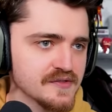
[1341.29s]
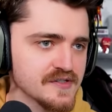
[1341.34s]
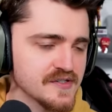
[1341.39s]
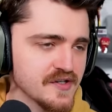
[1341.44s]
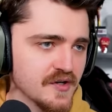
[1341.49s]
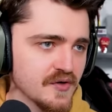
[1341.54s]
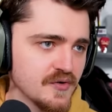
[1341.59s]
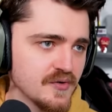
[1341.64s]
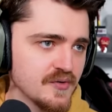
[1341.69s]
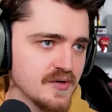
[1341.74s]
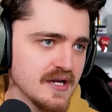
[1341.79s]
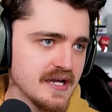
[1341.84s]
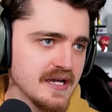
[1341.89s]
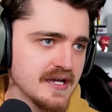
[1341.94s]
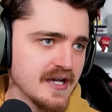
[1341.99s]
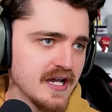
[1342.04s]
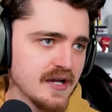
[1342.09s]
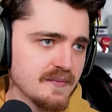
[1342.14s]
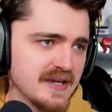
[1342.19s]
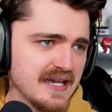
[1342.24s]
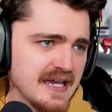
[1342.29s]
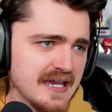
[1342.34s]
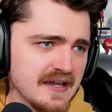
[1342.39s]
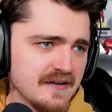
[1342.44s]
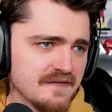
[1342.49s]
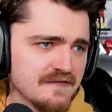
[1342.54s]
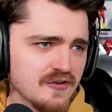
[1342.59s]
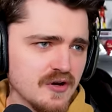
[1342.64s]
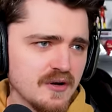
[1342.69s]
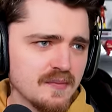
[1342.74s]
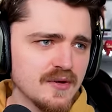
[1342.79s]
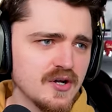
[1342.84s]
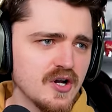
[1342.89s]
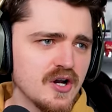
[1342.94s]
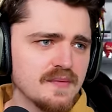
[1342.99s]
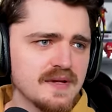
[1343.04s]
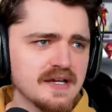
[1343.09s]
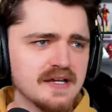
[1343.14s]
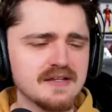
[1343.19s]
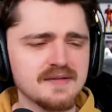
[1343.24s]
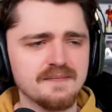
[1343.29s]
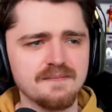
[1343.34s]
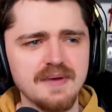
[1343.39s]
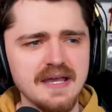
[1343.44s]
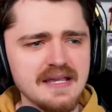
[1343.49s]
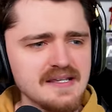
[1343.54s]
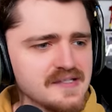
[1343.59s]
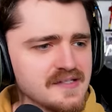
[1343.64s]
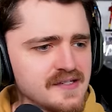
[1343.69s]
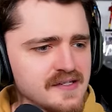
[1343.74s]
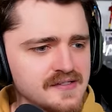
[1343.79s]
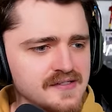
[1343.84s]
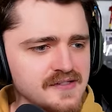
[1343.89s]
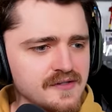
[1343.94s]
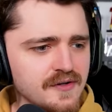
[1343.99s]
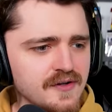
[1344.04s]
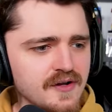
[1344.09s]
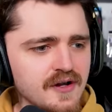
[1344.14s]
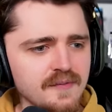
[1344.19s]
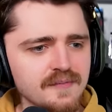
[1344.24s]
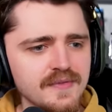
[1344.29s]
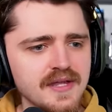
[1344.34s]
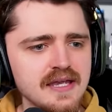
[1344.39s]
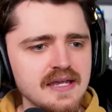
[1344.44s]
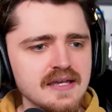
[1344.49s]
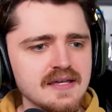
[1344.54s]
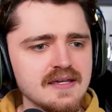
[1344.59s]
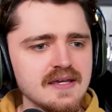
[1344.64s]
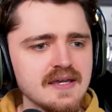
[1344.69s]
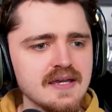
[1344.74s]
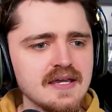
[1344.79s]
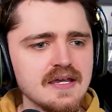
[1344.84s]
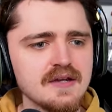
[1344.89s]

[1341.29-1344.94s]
So, coming here from comicbasics.com, they